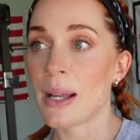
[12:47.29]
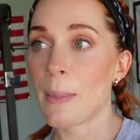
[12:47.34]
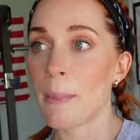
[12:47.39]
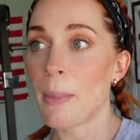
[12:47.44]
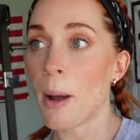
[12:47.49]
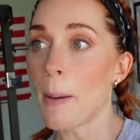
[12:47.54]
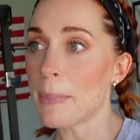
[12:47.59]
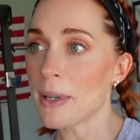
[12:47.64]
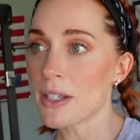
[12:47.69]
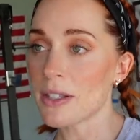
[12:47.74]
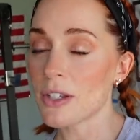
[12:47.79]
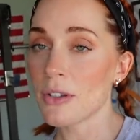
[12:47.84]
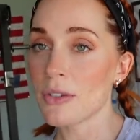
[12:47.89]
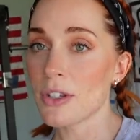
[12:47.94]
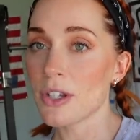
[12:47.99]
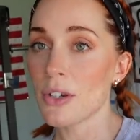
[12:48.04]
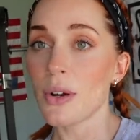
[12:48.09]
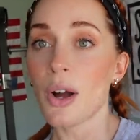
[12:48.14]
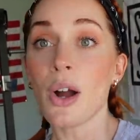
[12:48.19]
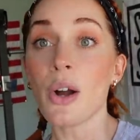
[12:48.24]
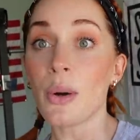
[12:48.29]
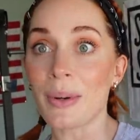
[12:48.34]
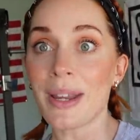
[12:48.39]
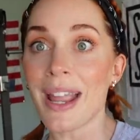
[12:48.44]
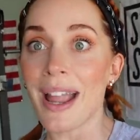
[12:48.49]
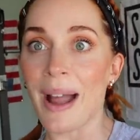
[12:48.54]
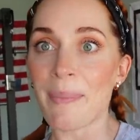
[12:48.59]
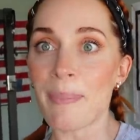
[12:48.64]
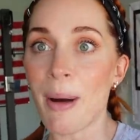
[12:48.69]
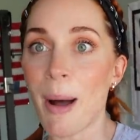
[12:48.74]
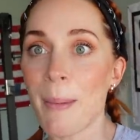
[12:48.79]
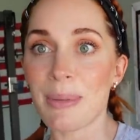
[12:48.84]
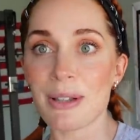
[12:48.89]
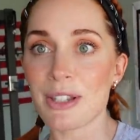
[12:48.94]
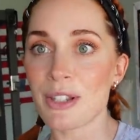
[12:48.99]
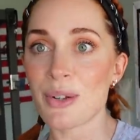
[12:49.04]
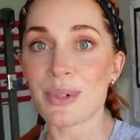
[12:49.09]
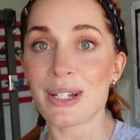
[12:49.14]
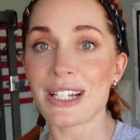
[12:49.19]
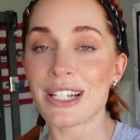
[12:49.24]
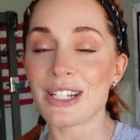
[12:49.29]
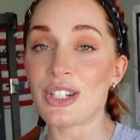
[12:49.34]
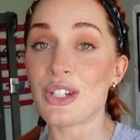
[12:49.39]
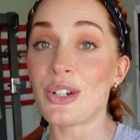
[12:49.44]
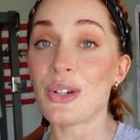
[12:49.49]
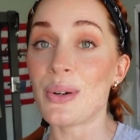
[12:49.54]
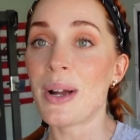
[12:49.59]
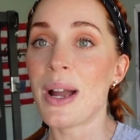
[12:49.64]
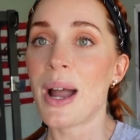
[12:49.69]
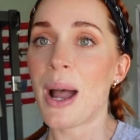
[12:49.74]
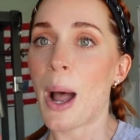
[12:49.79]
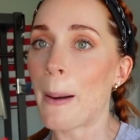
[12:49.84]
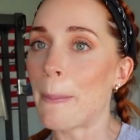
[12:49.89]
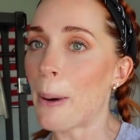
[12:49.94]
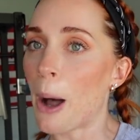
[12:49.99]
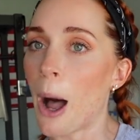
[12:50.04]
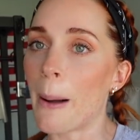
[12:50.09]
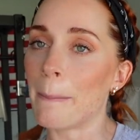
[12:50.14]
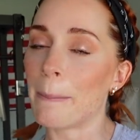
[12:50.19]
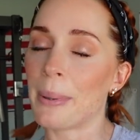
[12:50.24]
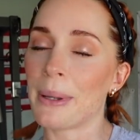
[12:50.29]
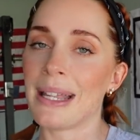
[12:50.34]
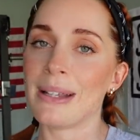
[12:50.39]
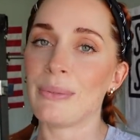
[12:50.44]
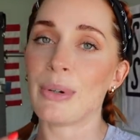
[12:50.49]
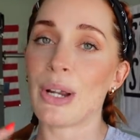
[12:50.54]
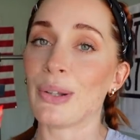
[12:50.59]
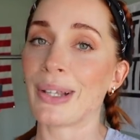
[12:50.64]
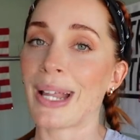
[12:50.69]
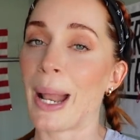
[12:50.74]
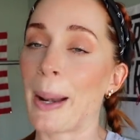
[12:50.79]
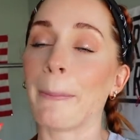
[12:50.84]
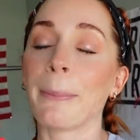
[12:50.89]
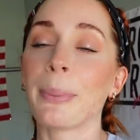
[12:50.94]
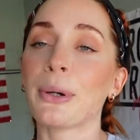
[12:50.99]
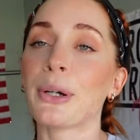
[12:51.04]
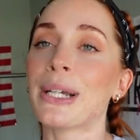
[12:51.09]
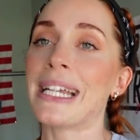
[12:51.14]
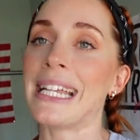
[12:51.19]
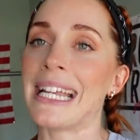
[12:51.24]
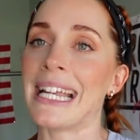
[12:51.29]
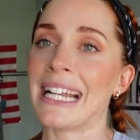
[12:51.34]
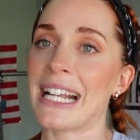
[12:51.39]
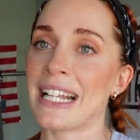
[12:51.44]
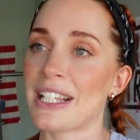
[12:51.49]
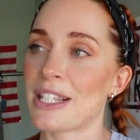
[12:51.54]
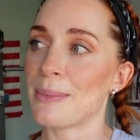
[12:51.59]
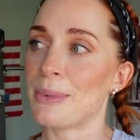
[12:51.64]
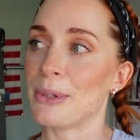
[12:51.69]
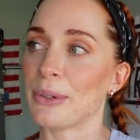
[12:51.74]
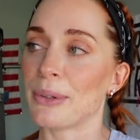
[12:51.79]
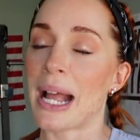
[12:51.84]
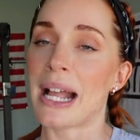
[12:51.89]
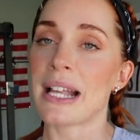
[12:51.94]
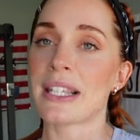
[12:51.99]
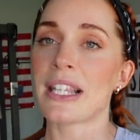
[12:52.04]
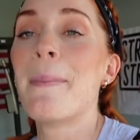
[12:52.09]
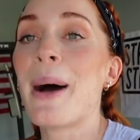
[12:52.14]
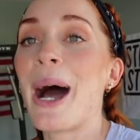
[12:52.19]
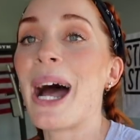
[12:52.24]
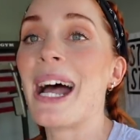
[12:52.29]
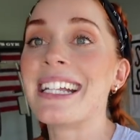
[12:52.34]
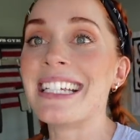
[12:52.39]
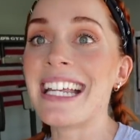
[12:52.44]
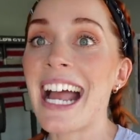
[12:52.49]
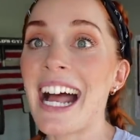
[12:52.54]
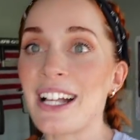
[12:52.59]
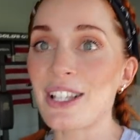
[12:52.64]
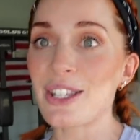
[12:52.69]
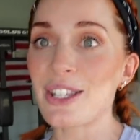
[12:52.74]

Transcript: pump is new too? Oh yeah, pump is new. We didn't do a pump, and we only had pre in icy blue ras. But yeah,